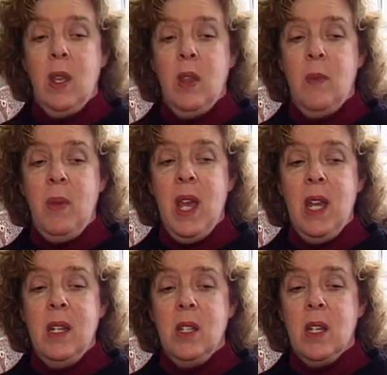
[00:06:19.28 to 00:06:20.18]
The
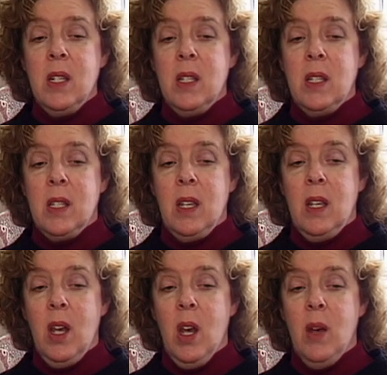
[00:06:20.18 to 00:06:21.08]
pen does
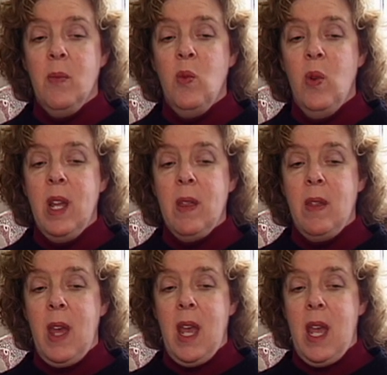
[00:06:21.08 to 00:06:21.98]
come
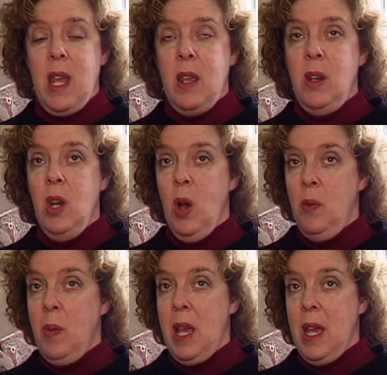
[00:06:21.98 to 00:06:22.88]
with a
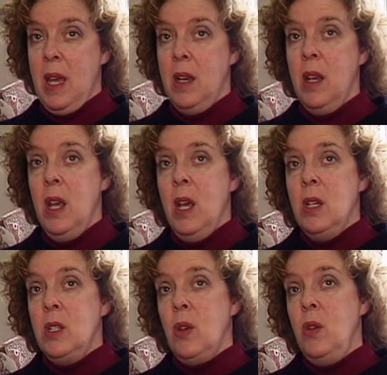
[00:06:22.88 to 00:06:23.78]
notepad,
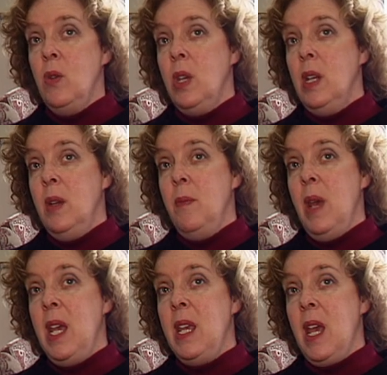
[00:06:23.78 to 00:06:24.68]
so you can
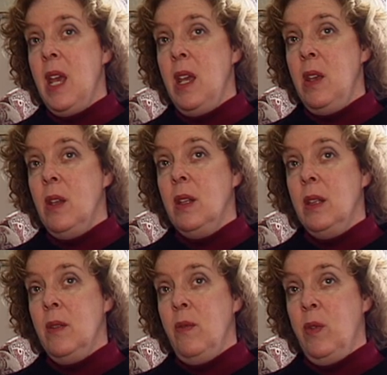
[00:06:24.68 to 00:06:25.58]
make a
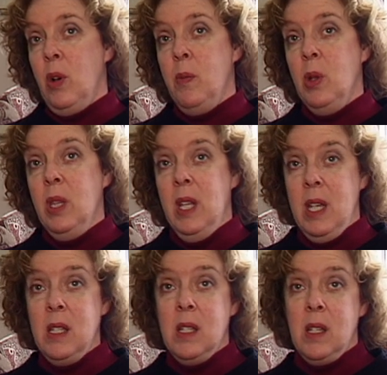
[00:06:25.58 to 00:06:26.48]
verbal
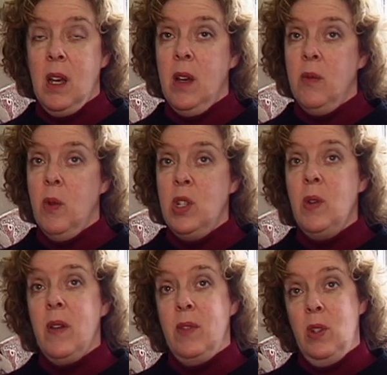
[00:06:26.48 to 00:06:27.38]
list of what
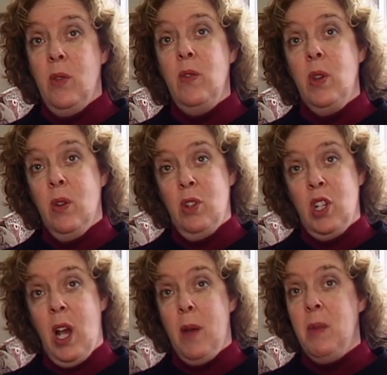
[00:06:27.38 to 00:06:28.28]
you have to do if you go
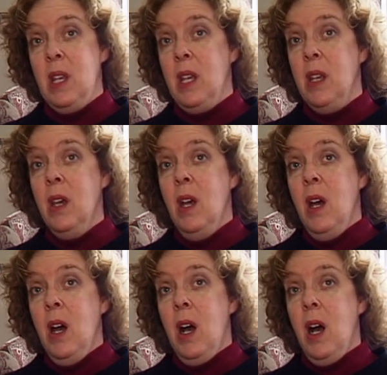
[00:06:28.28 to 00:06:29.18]
shopping,
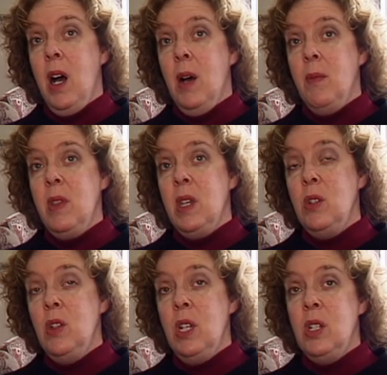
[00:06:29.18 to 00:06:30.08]

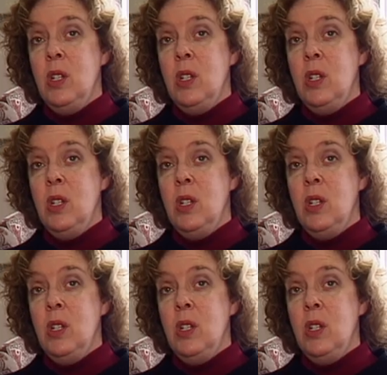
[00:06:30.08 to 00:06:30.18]
things you need to